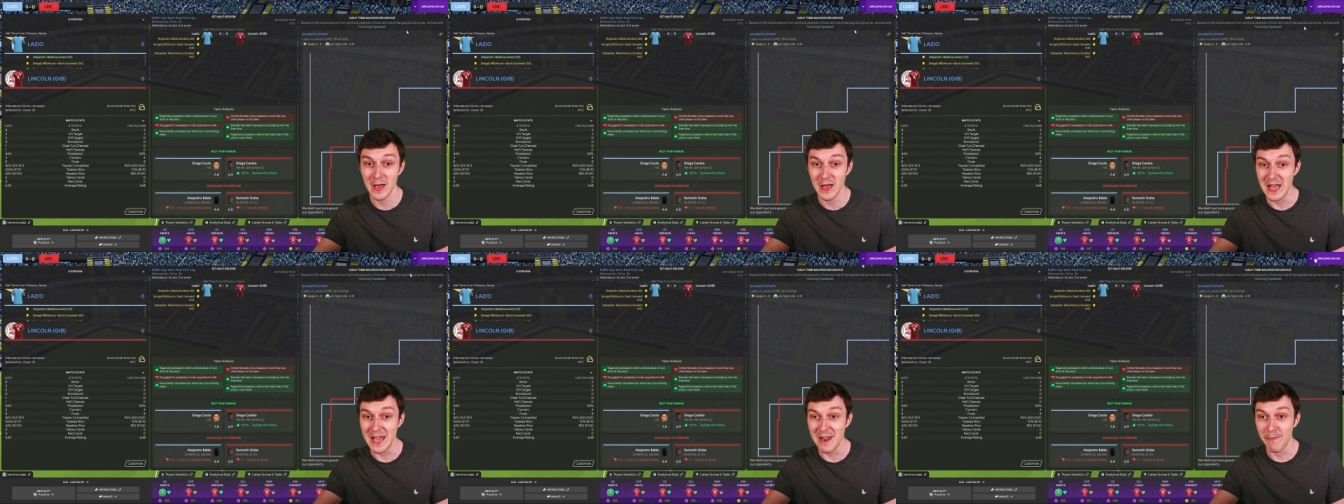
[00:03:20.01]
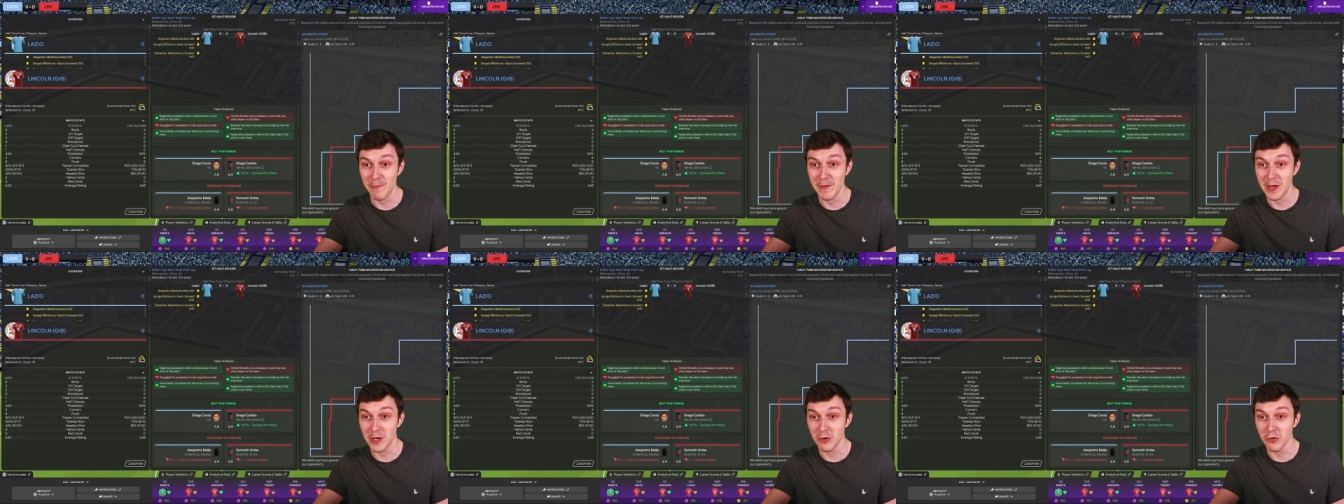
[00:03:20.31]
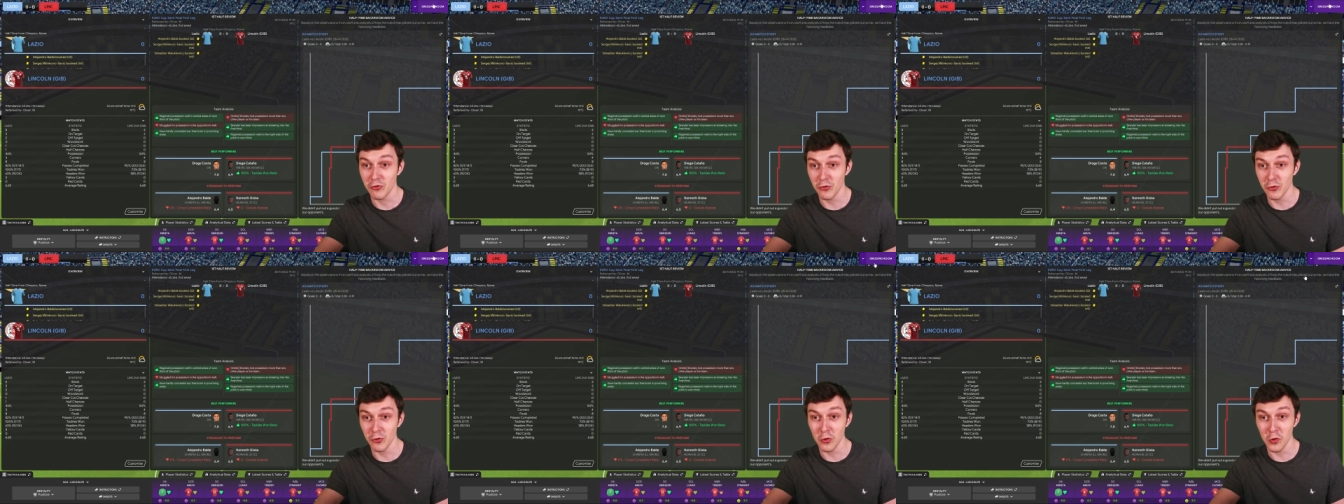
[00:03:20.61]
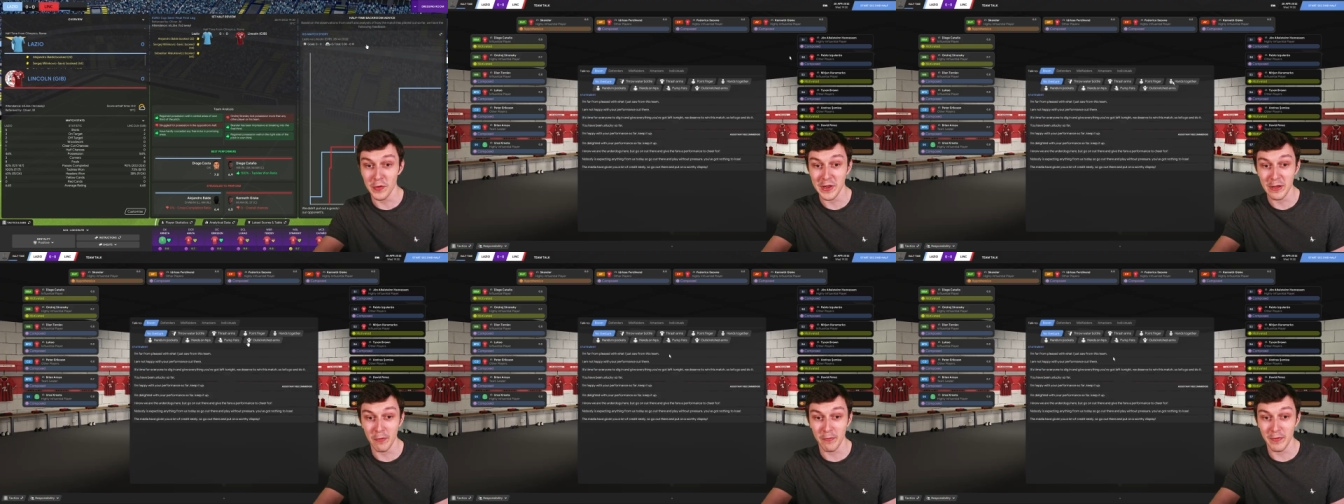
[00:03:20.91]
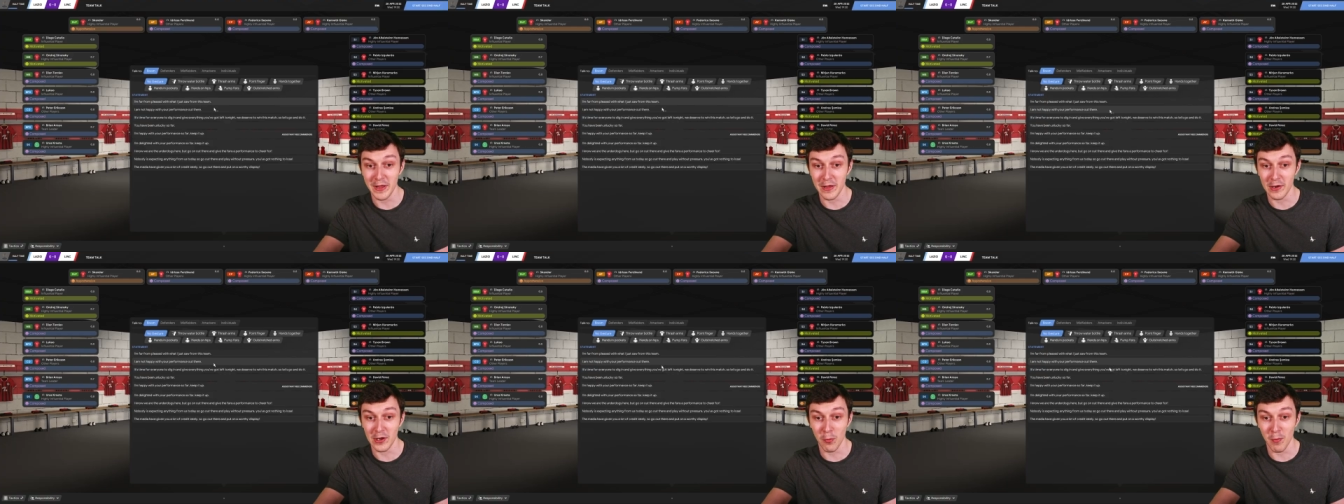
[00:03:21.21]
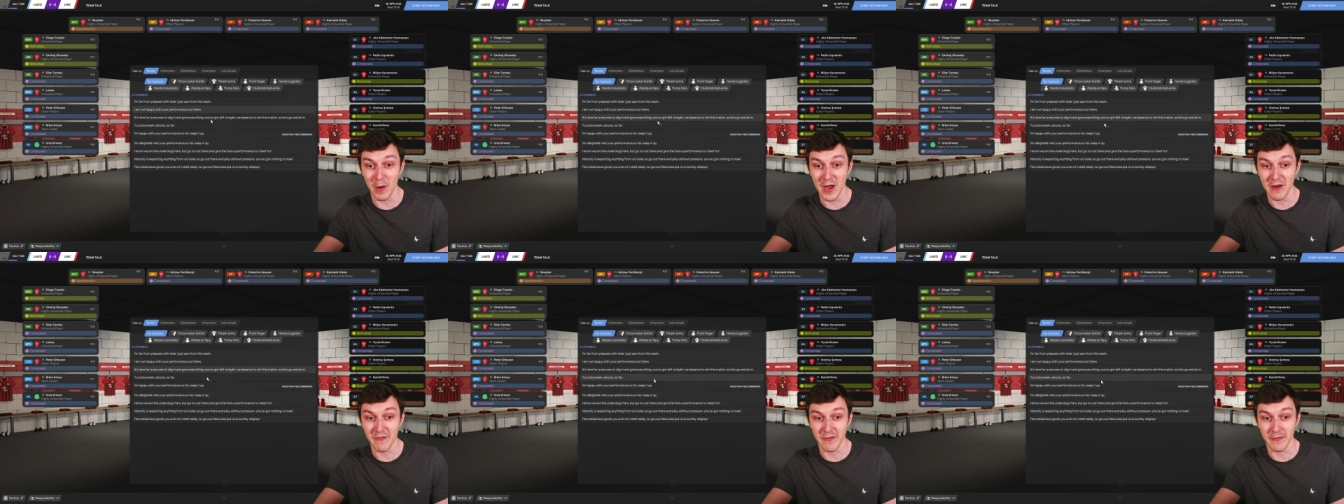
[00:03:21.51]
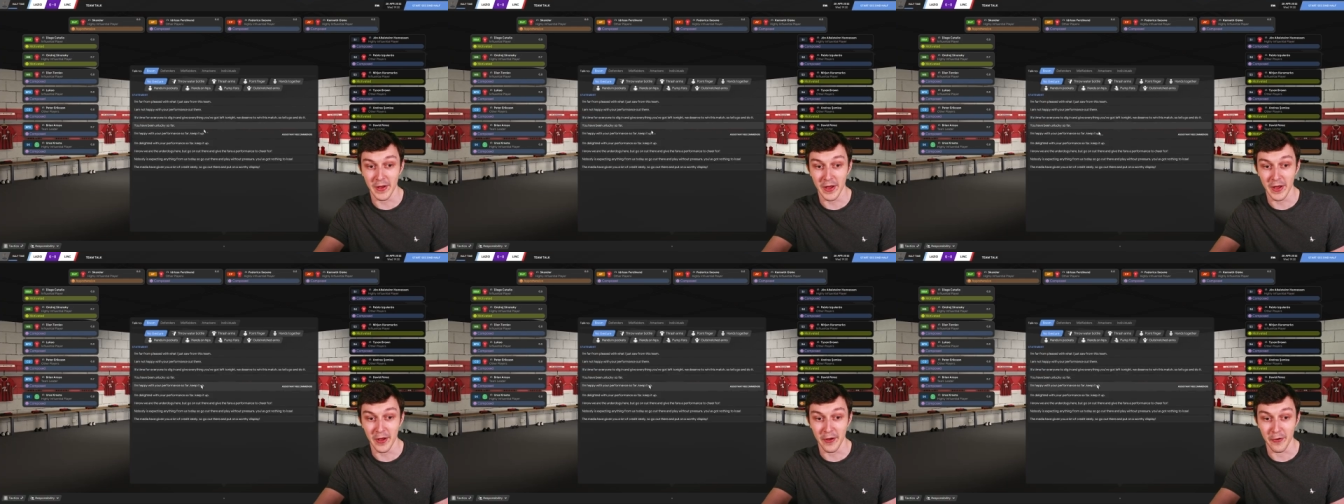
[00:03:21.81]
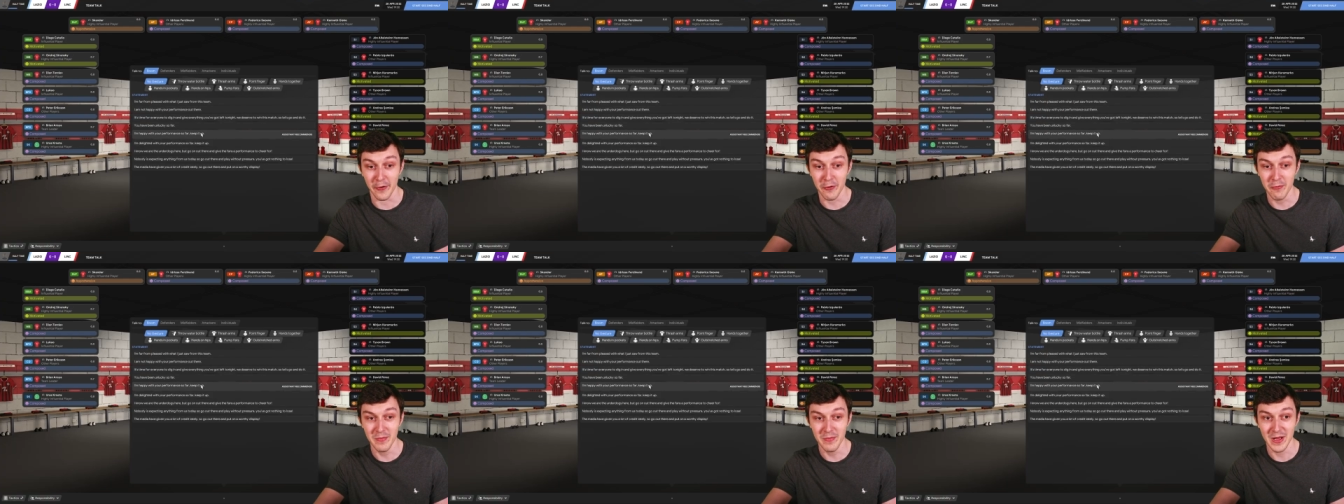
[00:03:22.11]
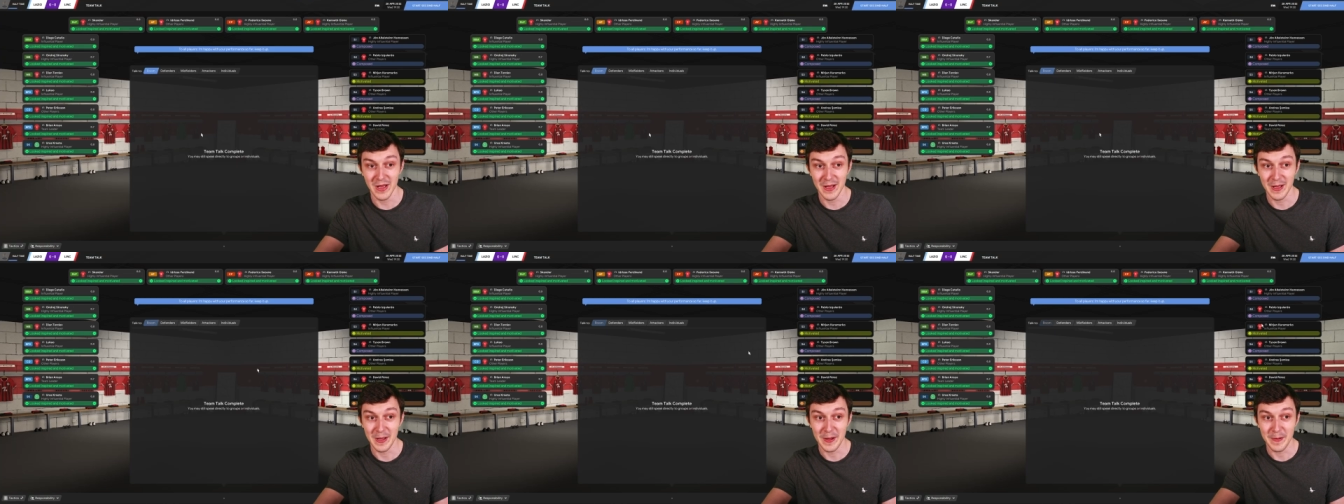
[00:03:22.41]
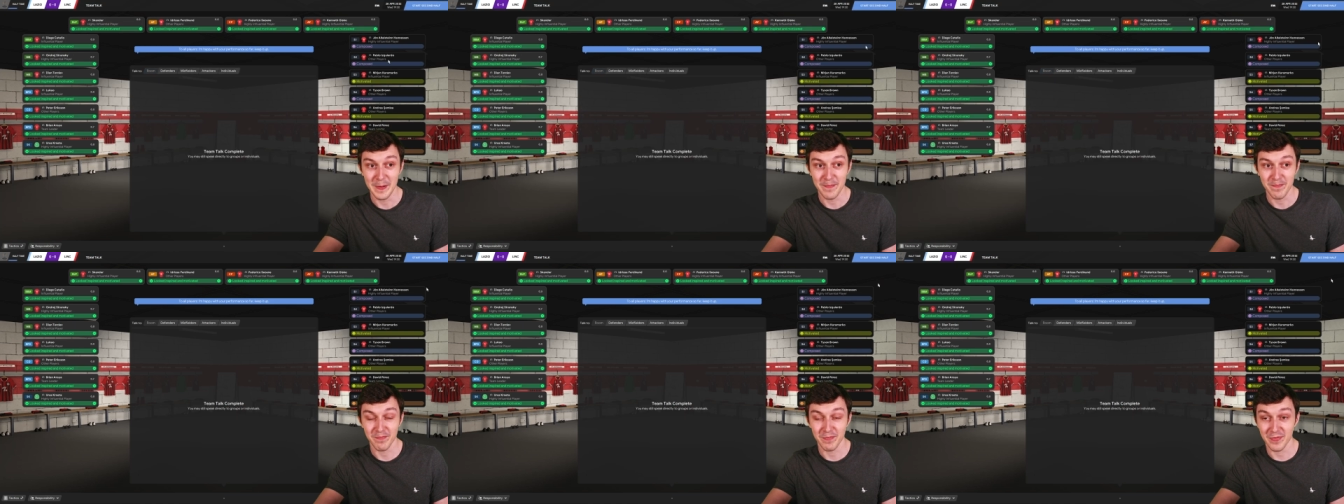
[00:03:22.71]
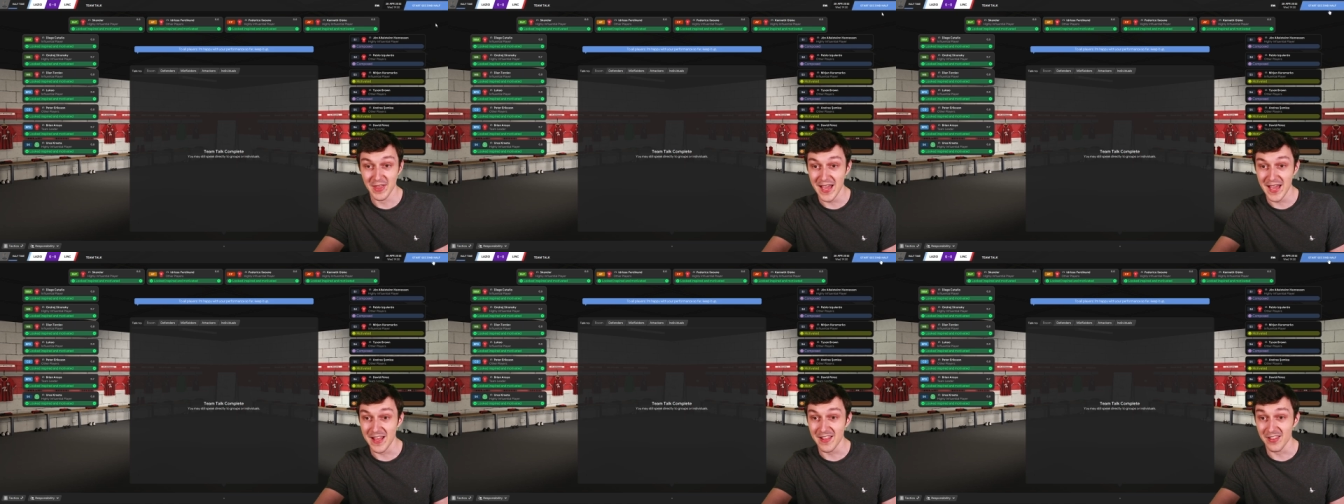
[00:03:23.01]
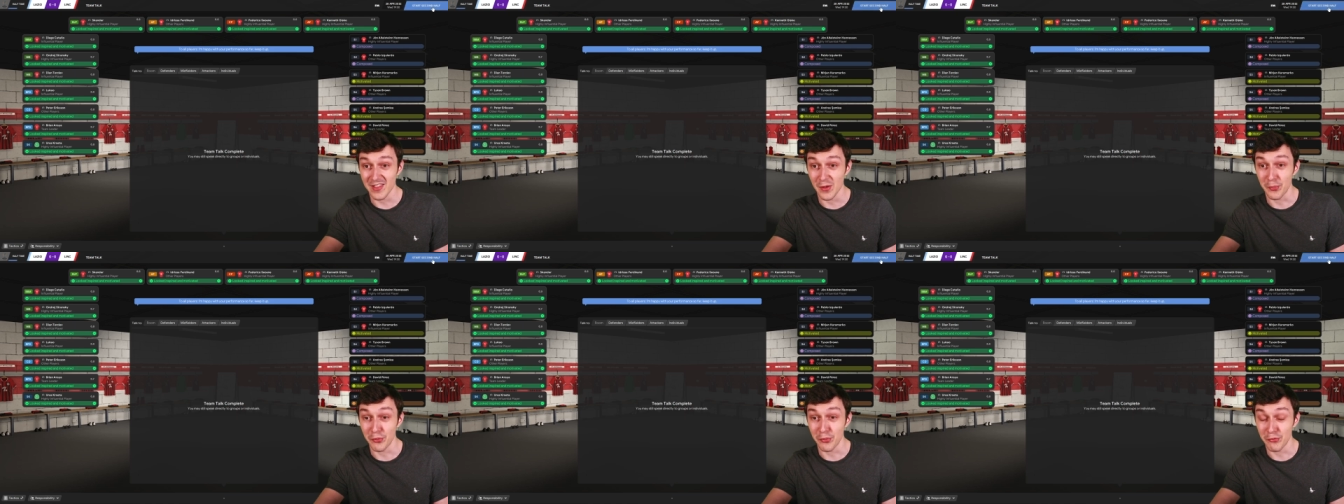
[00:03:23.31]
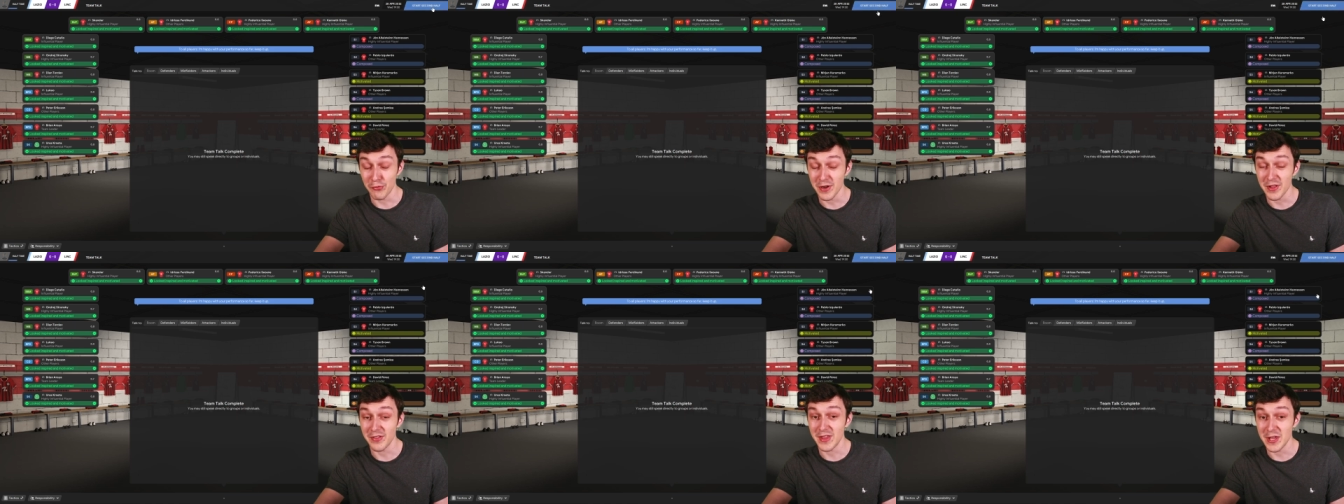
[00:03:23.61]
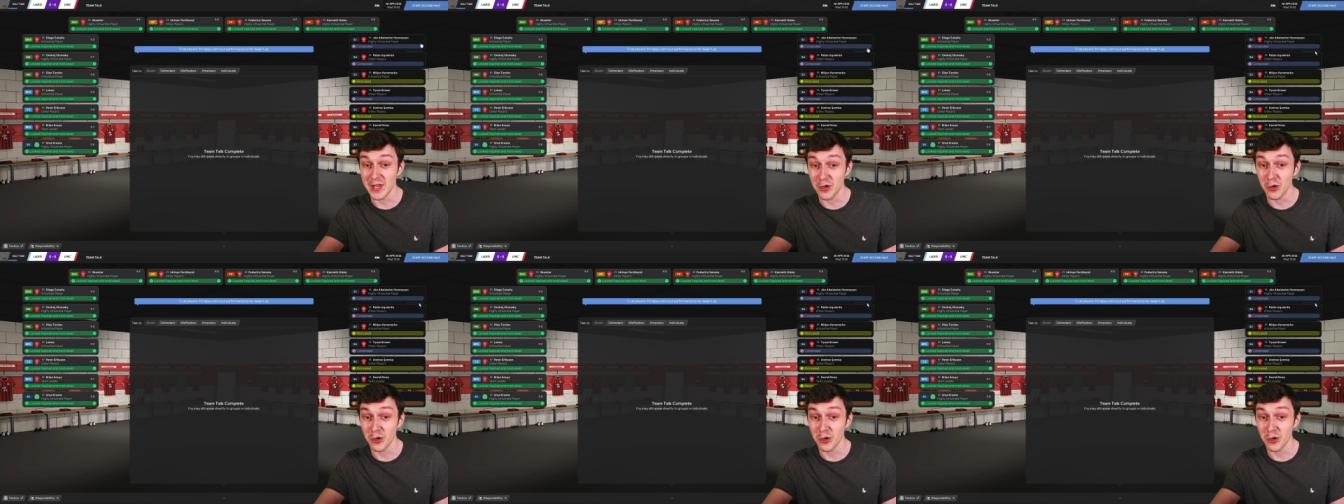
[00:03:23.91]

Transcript: If we can draw nil nil away from home, that's a pretty